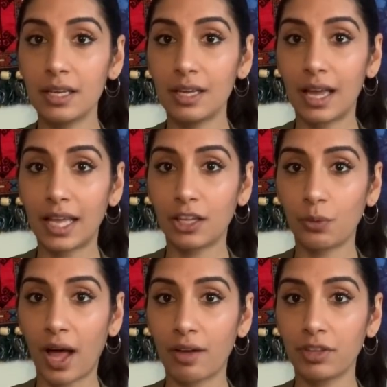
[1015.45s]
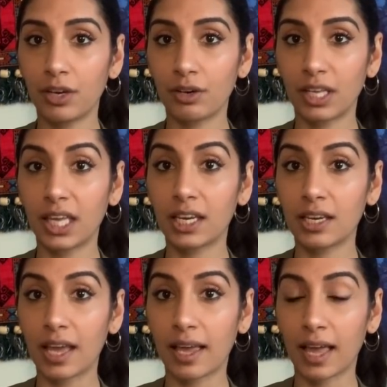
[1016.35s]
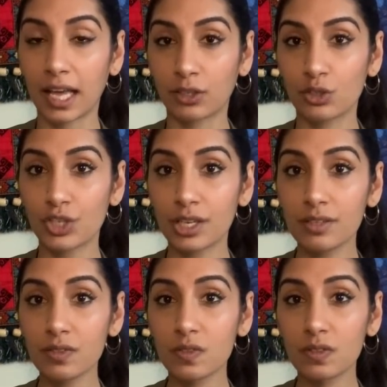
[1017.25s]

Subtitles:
and you have here yin and yang energies.